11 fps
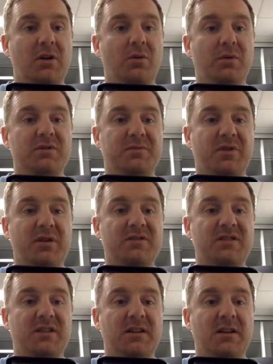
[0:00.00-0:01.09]
whereas
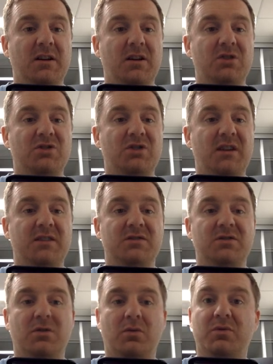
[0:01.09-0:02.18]
previously
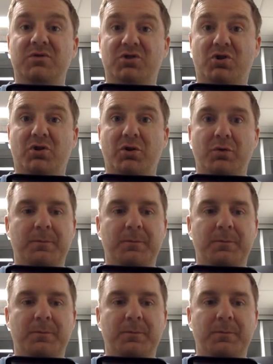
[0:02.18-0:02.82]
changed was true.